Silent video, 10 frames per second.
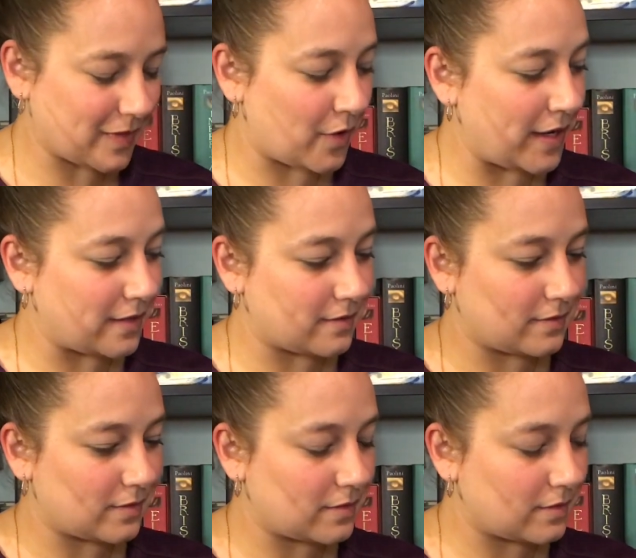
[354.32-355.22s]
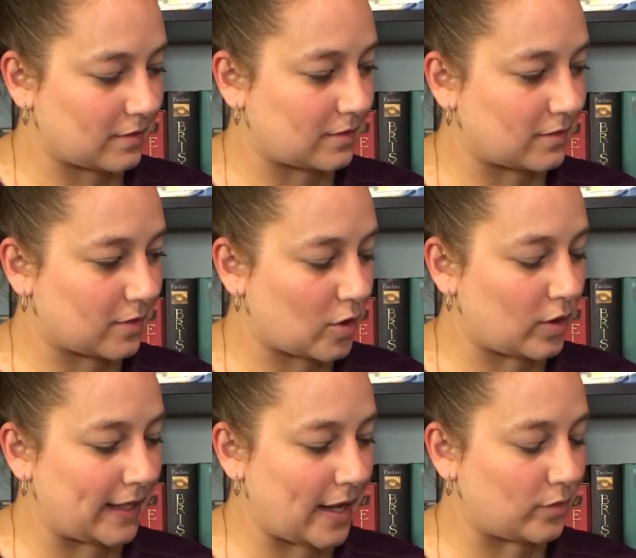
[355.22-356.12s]
All right, go
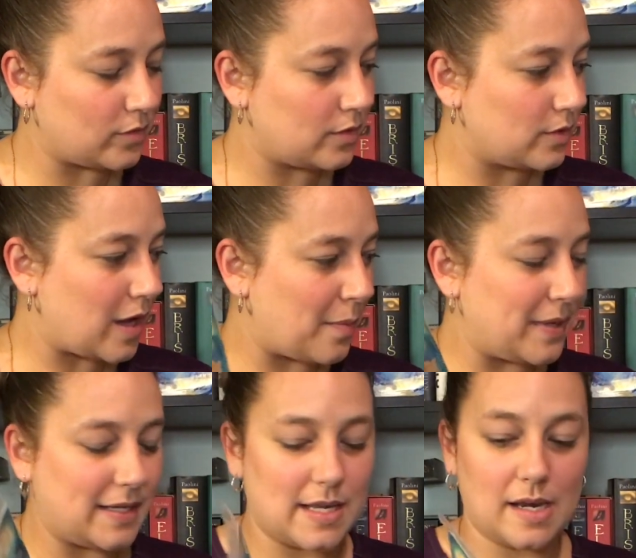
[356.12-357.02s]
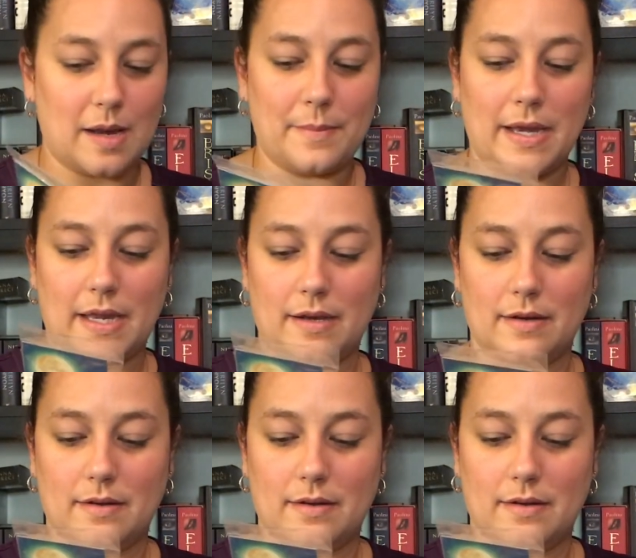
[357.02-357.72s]
lay down. I'll be done in a minute.